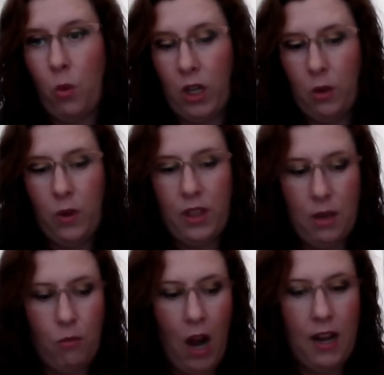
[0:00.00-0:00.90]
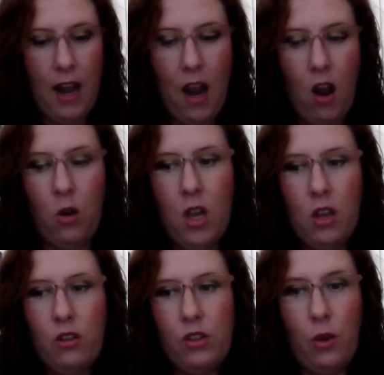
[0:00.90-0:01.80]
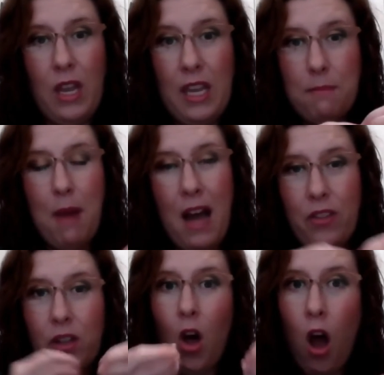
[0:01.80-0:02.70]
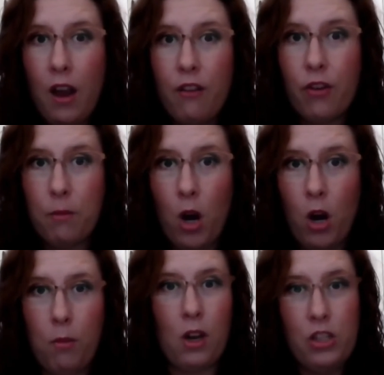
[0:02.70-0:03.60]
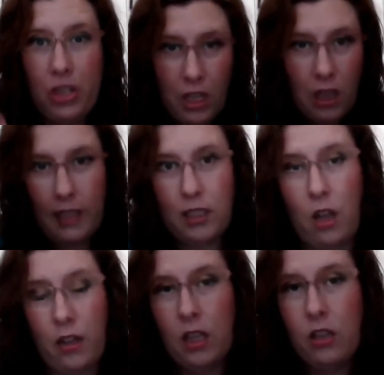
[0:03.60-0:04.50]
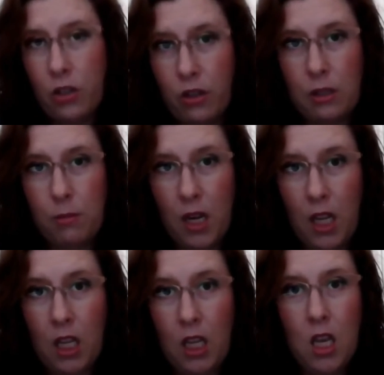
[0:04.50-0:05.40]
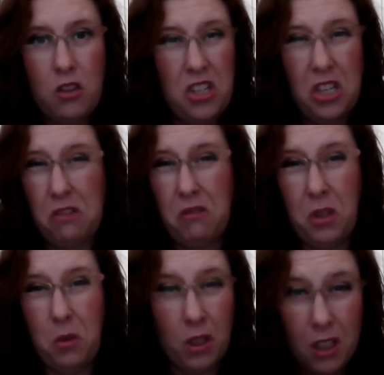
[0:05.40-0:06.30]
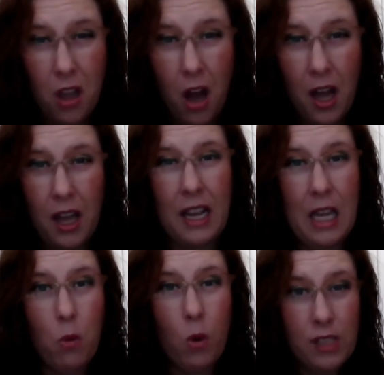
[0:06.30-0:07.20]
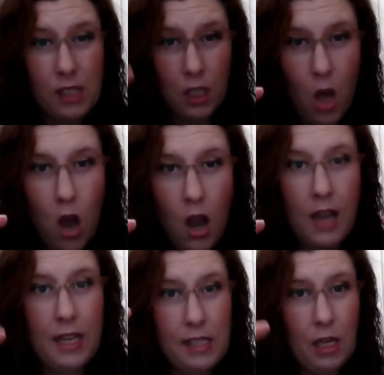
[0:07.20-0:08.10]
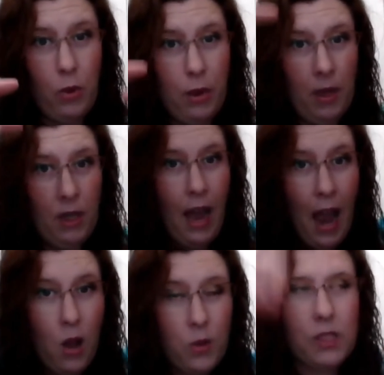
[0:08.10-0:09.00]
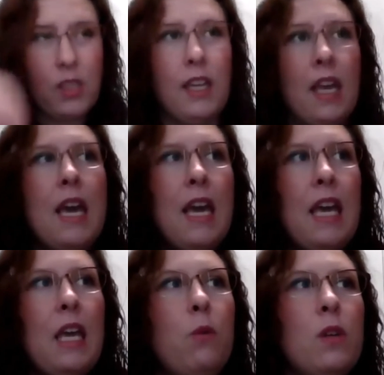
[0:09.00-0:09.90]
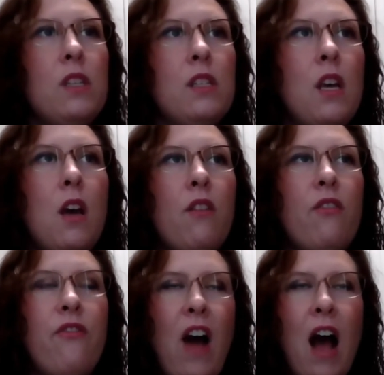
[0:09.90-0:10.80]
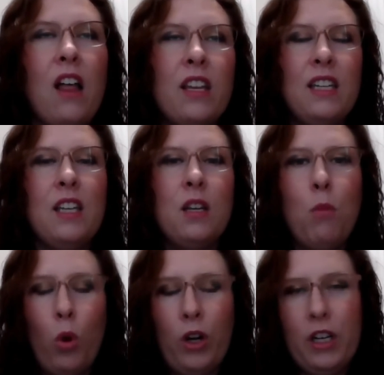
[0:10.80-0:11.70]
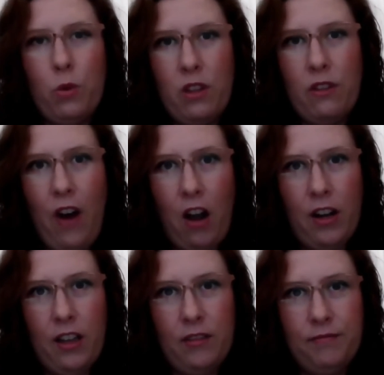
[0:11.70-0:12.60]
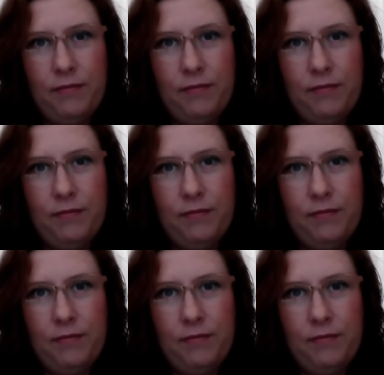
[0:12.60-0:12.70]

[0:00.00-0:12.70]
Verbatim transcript: working with them right now so he can buy the lot from her because she collected all the insurance money. She doesn't really yeah. want the lot. He wants the lot. He's going to rebuild a mm-hmm. house. Like, he was filing to get a mortgage when the fire hit.